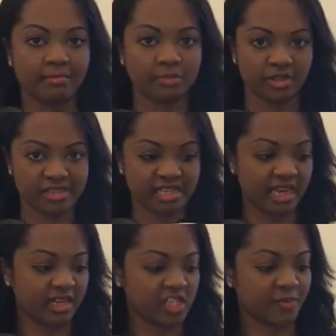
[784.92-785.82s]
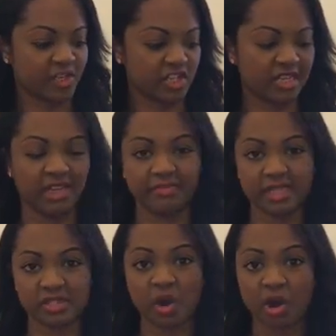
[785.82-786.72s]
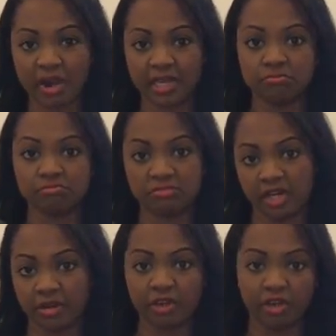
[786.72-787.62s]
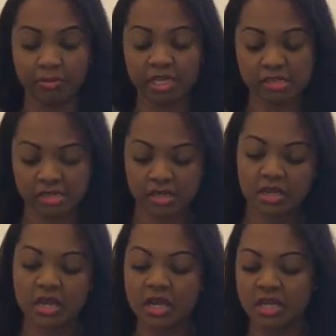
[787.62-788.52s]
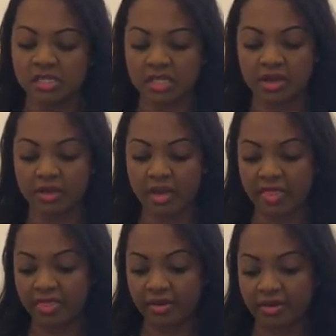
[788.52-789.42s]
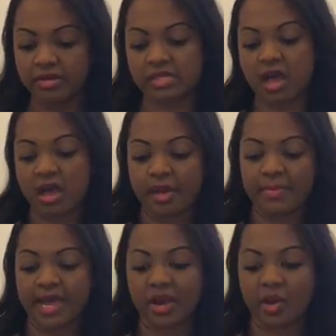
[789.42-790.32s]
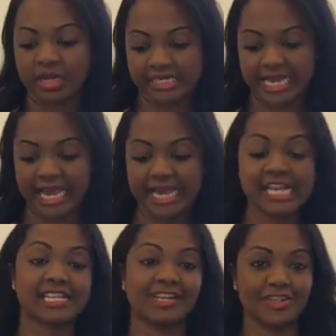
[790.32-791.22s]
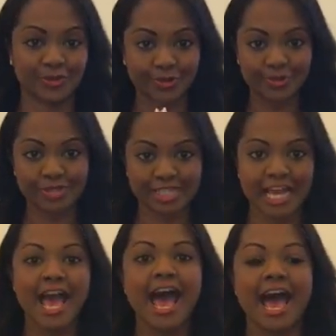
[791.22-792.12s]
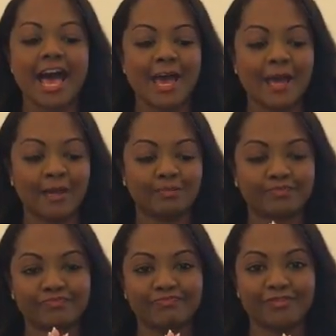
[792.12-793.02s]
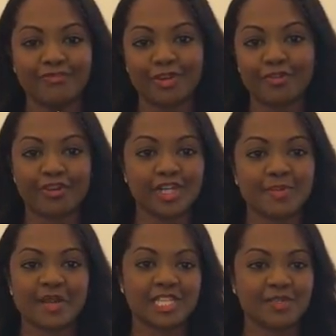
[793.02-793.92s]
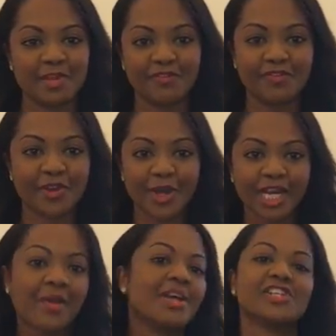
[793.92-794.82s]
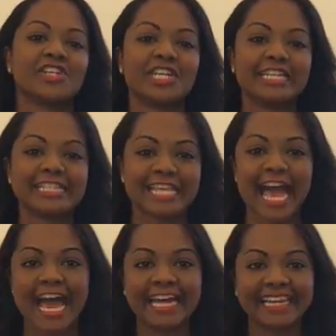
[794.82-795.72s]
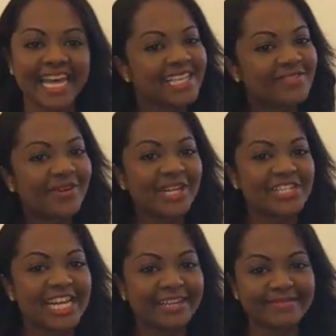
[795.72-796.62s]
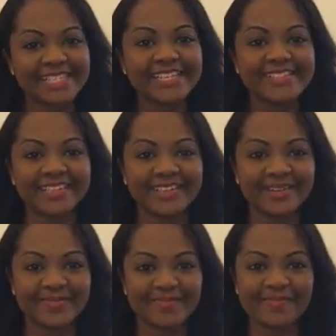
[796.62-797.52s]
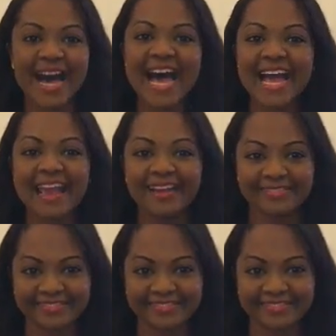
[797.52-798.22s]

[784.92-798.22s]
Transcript: on the skin, especially if it's hot and humid. So those are my holiday essentials. Feel free to message me if you've got any questions, and thanks for watching. See you soon. Bye.